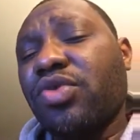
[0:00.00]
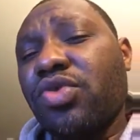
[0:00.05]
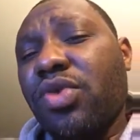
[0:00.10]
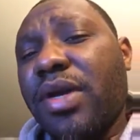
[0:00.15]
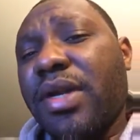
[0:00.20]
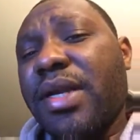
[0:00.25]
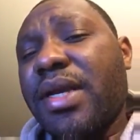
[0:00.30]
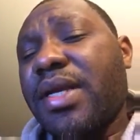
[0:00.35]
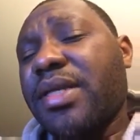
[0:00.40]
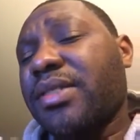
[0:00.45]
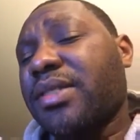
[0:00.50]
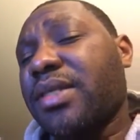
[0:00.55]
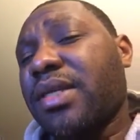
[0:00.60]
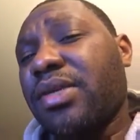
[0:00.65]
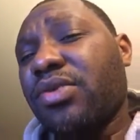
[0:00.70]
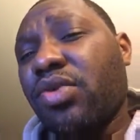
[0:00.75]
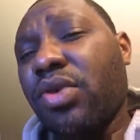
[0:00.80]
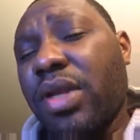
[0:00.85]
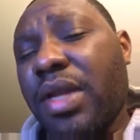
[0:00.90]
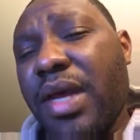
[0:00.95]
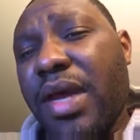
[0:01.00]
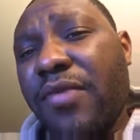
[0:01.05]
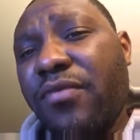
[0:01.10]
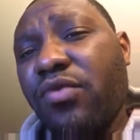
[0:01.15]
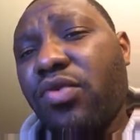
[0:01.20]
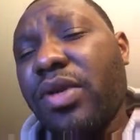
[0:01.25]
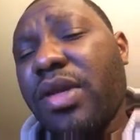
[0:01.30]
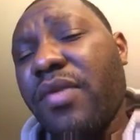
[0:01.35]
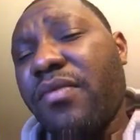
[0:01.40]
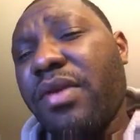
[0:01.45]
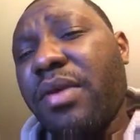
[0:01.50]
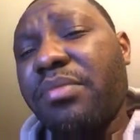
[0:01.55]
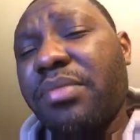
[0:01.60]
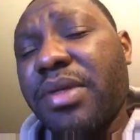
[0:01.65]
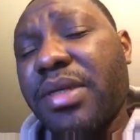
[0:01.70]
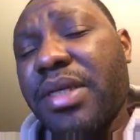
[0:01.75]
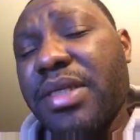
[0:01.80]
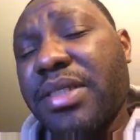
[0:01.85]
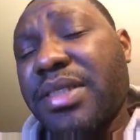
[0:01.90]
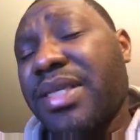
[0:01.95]
Join us and your life will never
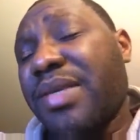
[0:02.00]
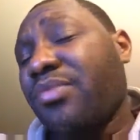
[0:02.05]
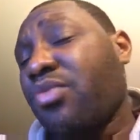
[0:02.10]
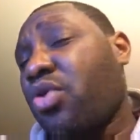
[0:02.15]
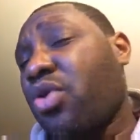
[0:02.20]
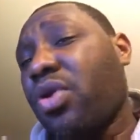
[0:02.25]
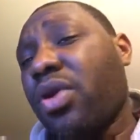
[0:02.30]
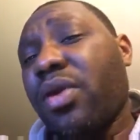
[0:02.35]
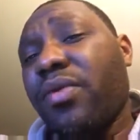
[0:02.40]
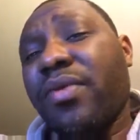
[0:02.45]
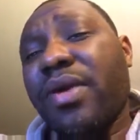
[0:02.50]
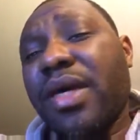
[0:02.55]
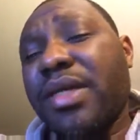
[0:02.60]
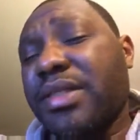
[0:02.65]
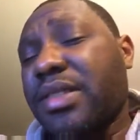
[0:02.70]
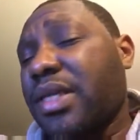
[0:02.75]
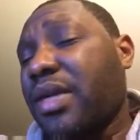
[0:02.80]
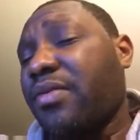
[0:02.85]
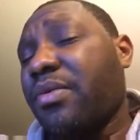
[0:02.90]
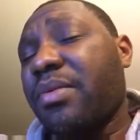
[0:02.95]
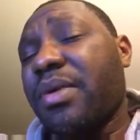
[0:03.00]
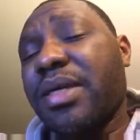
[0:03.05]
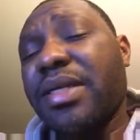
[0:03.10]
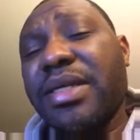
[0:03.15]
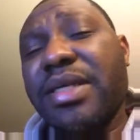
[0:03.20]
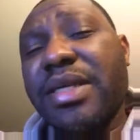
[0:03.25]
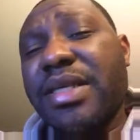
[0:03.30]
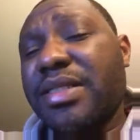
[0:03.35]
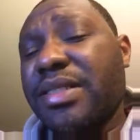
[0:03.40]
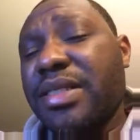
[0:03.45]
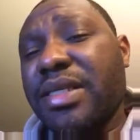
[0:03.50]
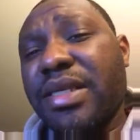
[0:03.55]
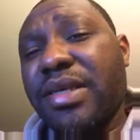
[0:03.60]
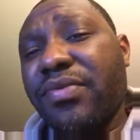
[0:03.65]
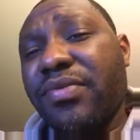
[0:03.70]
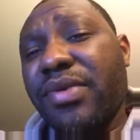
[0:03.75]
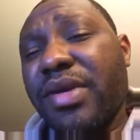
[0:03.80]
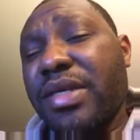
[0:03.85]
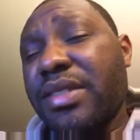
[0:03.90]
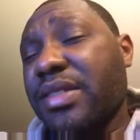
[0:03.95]
be the same. All of us, everybody needs
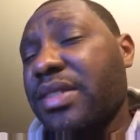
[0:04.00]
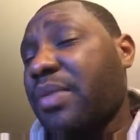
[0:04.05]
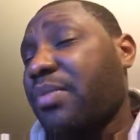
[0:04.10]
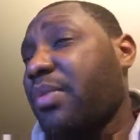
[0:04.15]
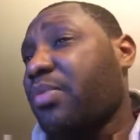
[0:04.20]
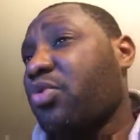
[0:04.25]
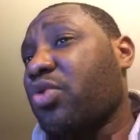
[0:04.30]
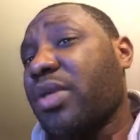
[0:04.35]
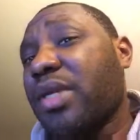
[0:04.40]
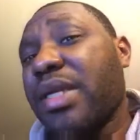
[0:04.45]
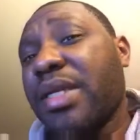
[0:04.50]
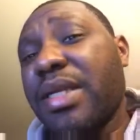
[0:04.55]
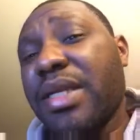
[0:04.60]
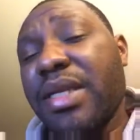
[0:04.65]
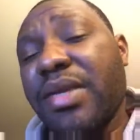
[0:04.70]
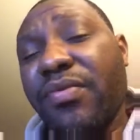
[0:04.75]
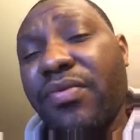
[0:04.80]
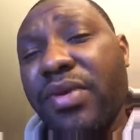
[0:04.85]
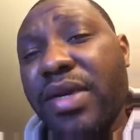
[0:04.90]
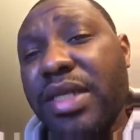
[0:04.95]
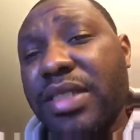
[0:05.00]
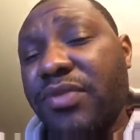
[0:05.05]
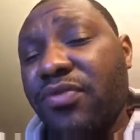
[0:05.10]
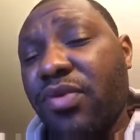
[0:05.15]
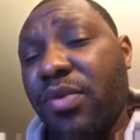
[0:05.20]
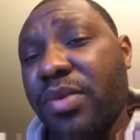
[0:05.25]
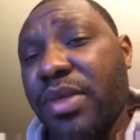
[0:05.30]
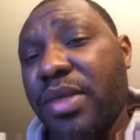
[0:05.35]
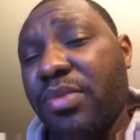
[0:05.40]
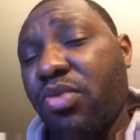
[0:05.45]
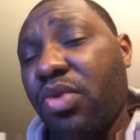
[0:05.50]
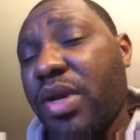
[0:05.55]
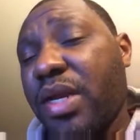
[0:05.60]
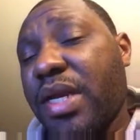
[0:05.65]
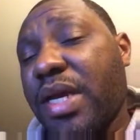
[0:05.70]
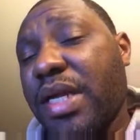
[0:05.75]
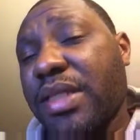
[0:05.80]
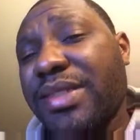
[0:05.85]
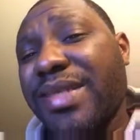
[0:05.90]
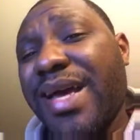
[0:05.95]
deliverance. Some people need deliverance from
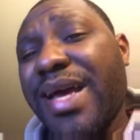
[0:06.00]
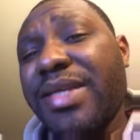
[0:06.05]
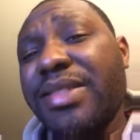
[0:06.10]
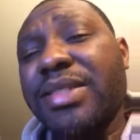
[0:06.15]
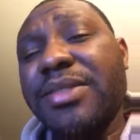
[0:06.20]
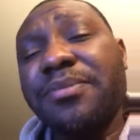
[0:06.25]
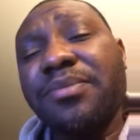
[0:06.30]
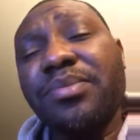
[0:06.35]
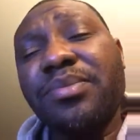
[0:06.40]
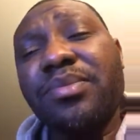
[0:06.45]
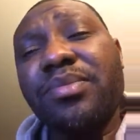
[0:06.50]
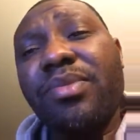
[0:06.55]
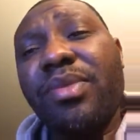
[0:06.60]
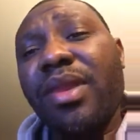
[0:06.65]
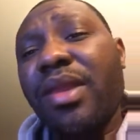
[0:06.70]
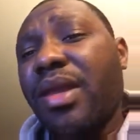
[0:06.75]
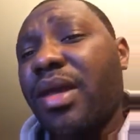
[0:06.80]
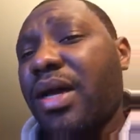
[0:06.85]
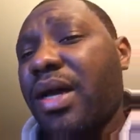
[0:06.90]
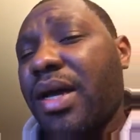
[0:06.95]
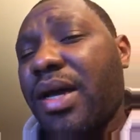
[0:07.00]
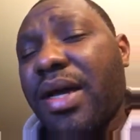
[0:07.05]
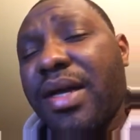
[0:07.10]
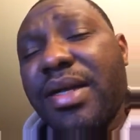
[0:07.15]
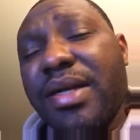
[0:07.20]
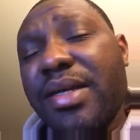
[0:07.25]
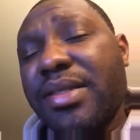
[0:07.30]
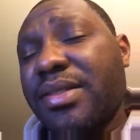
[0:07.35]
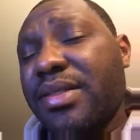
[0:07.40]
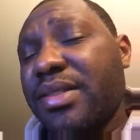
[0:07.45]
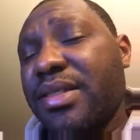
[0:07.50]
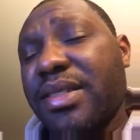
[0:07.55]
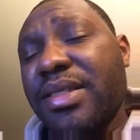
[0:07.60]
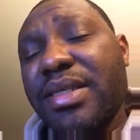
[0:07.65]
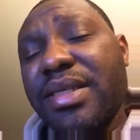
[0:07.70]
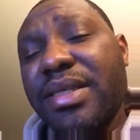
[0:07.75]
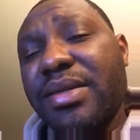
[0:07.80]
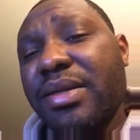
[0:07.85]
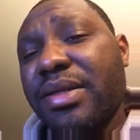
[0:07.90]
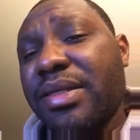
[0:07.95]
demonic attacks. Others
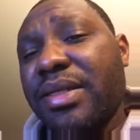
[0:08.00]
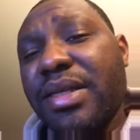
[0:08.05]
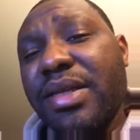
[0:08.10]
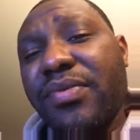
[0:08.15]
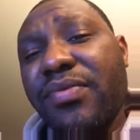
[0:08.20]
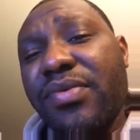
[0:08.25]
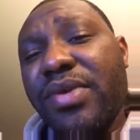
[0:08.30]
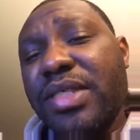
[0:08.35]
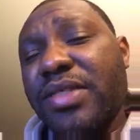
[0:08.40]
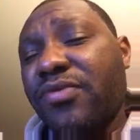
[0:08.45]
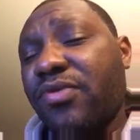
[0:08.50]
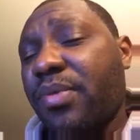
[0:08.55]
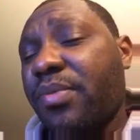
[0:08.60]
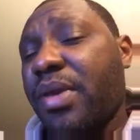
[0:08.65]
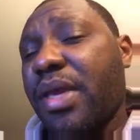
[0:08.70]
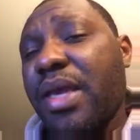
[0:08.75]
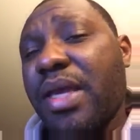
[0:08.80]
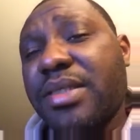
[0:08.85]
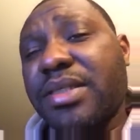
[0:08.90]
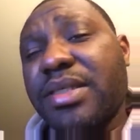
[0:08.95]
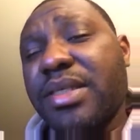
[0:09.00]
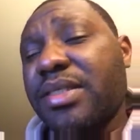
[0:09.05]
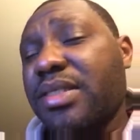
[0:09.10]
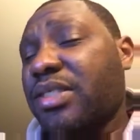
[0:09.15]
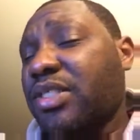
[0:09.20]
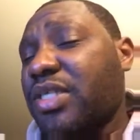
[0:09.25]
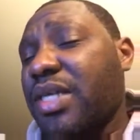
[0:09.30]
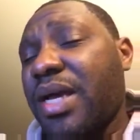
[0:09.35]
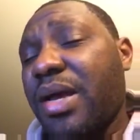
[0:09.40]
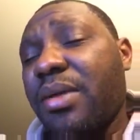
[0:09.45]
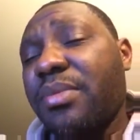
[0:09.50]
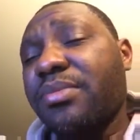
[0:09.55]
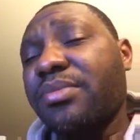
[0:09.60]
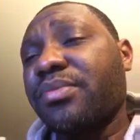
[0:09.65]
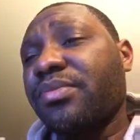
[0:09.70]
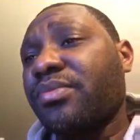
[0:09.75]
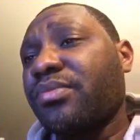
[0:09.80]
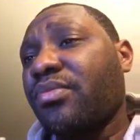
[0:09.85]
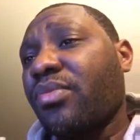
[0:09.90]
need deliverance from hexes, charm,